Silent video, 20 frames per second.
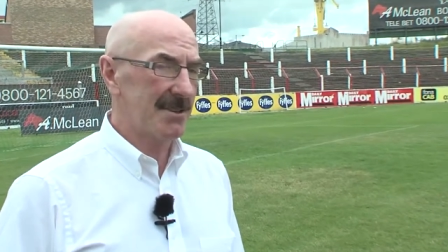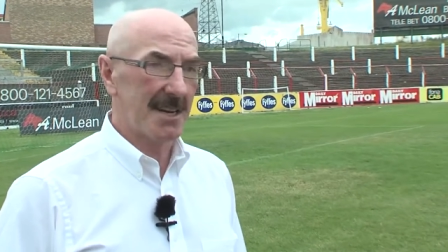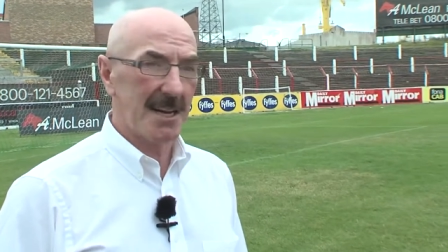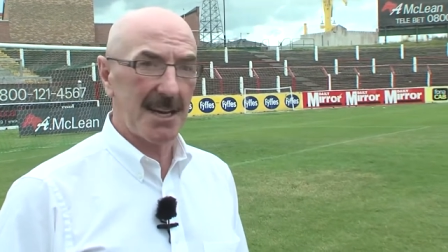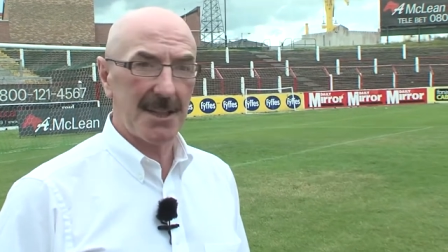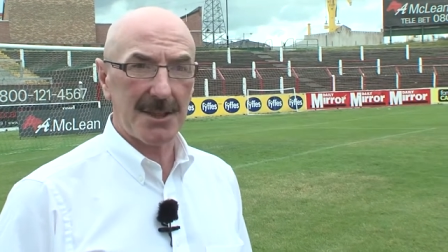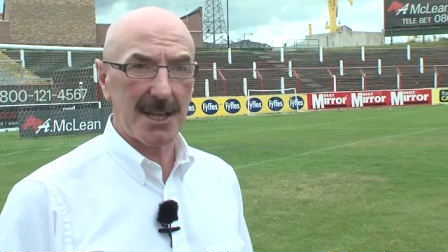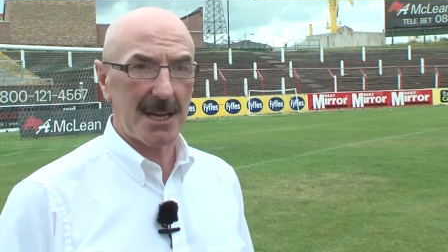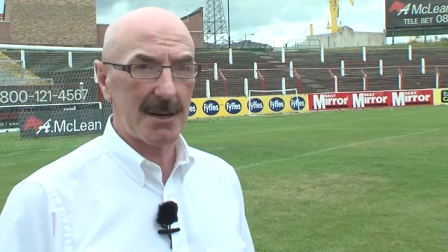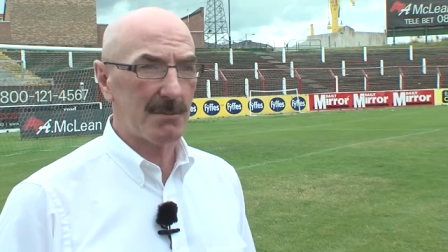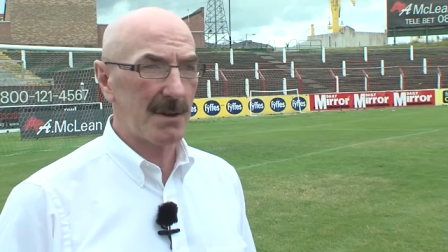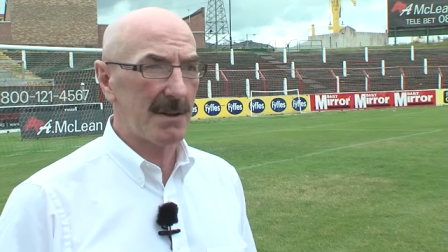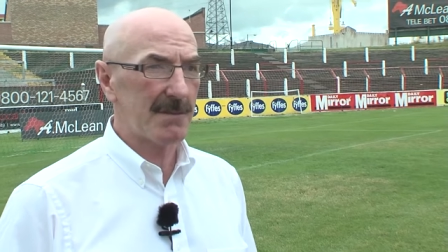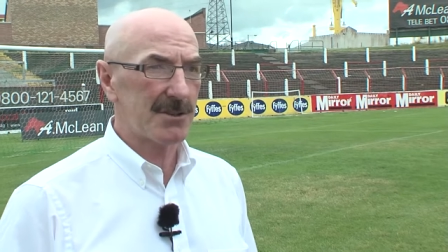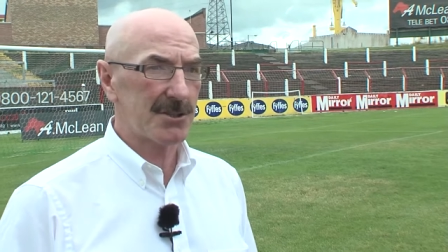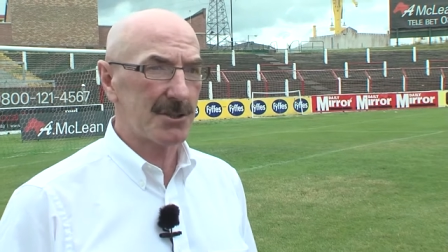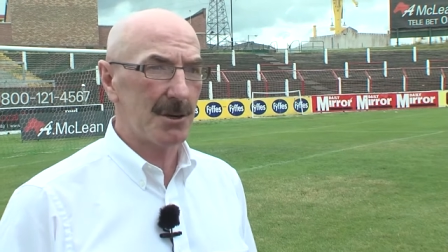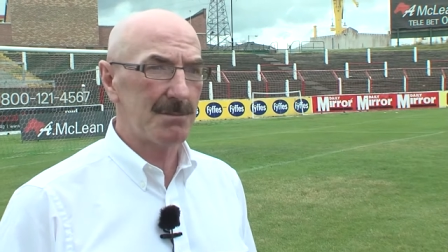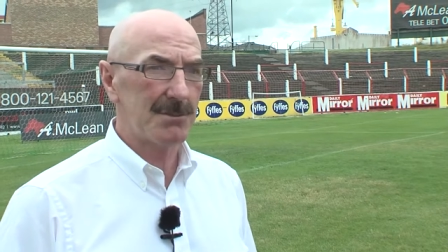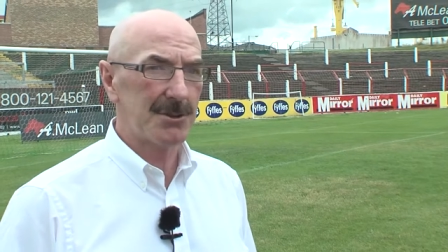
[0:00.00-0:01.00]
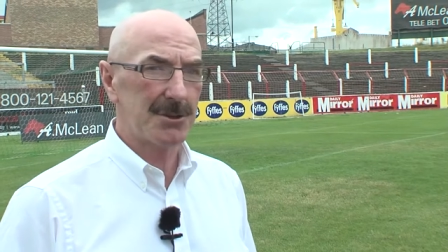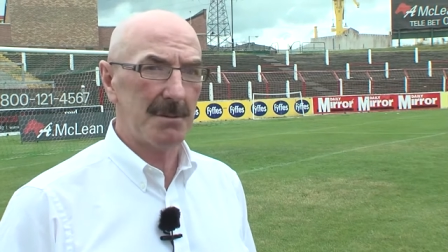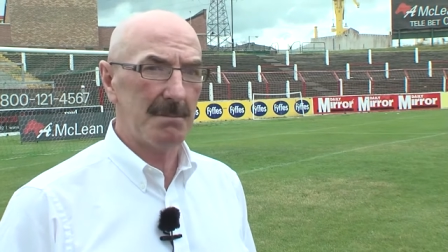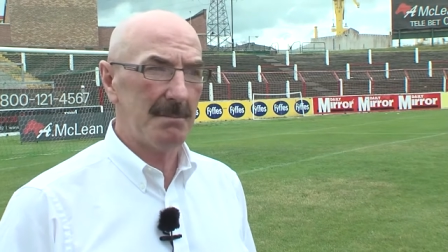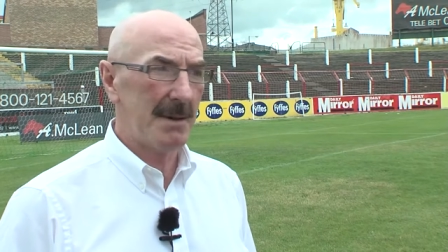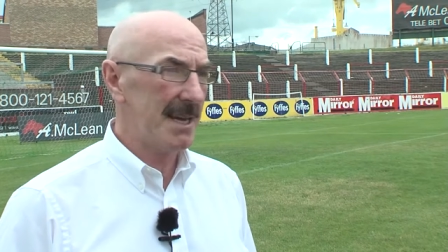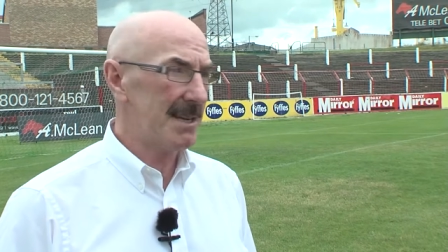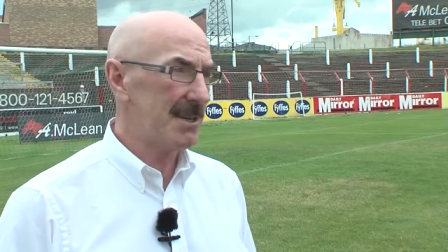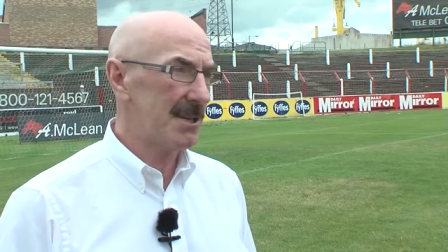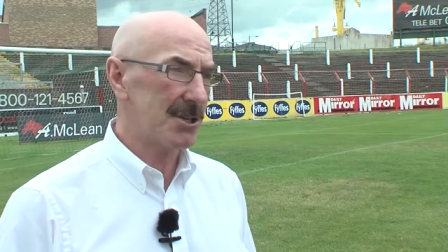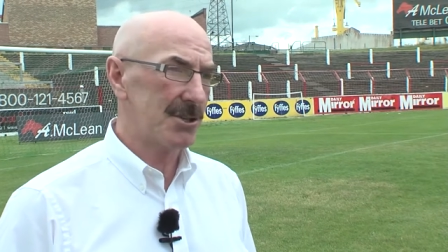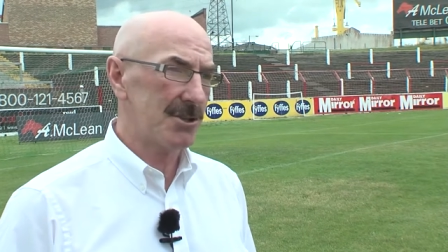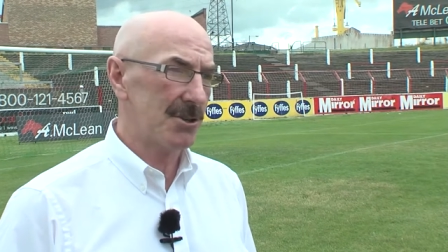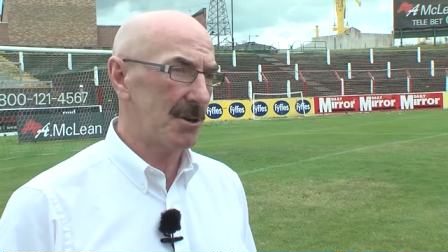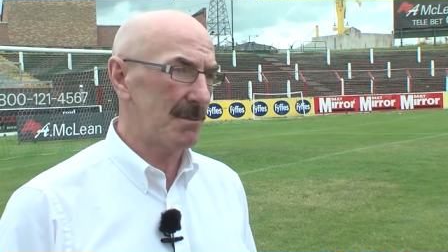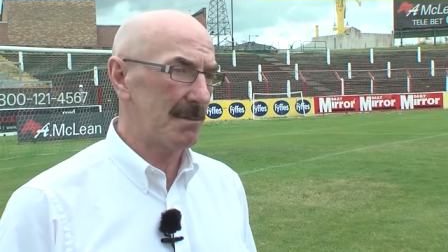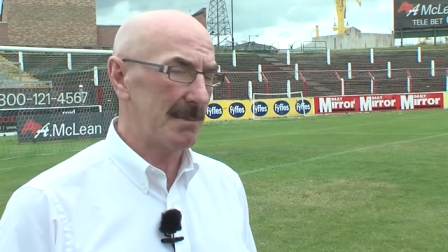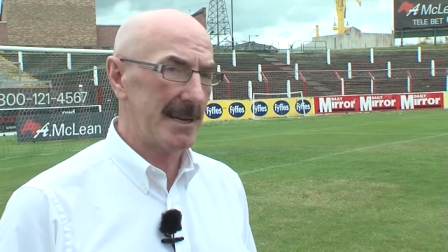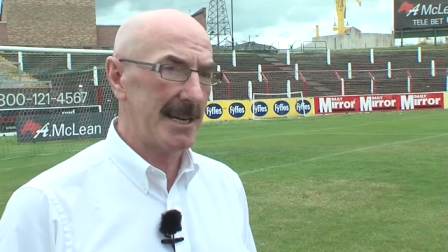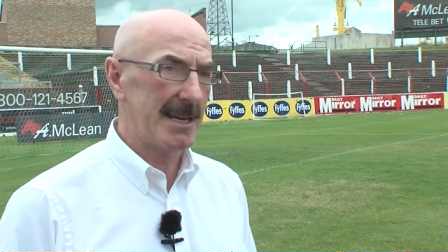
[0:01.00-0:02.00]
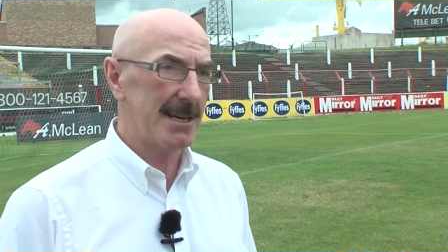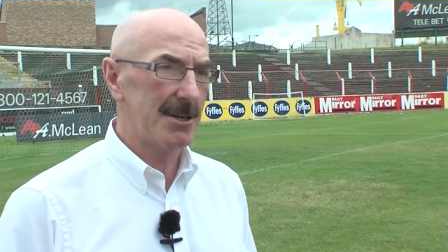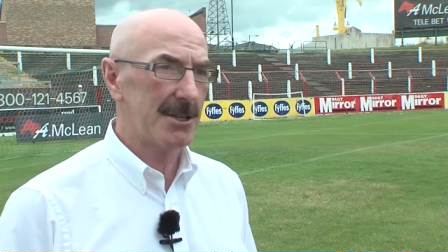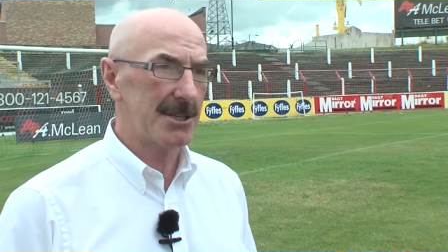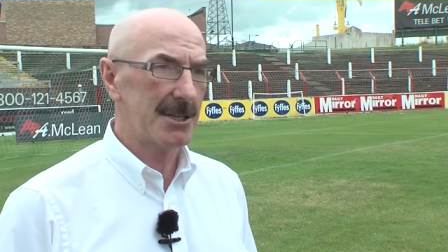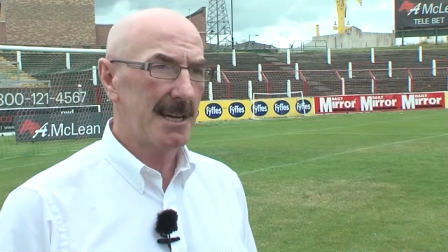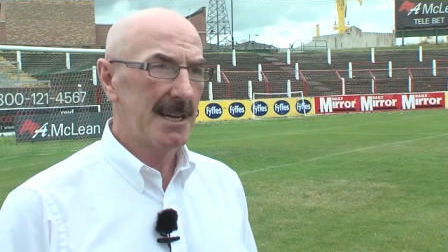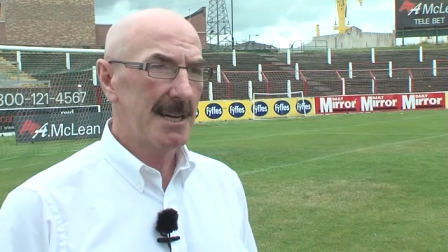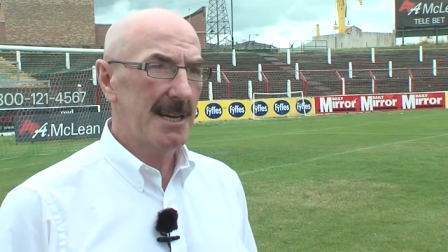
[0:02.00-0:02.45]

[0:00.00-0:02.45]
I think we have some tremendous young players,